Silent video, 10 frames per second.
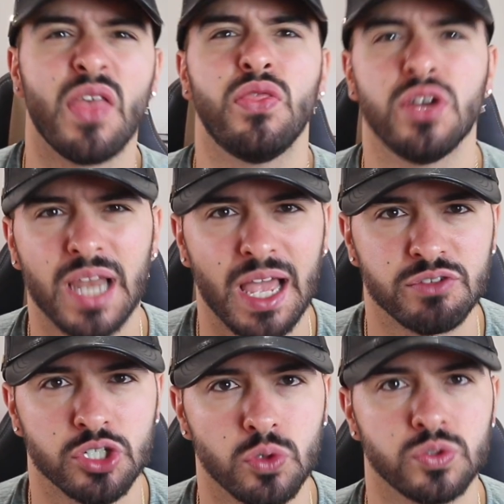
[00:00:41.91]
the
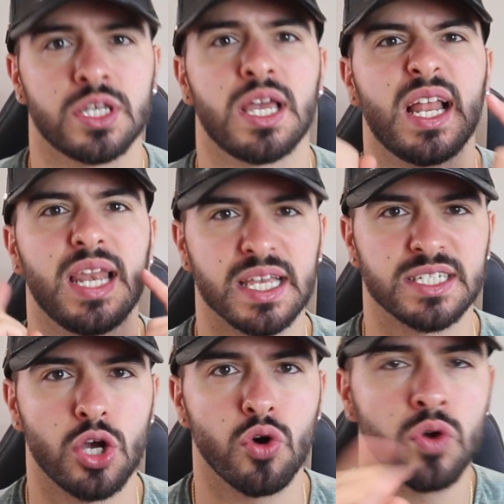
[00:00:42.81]
live shows.
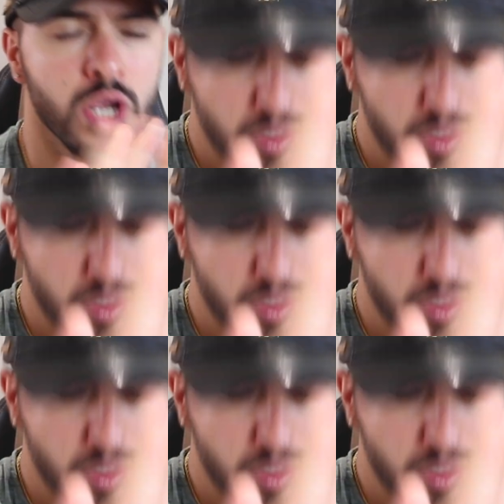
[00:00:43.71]
Let's go.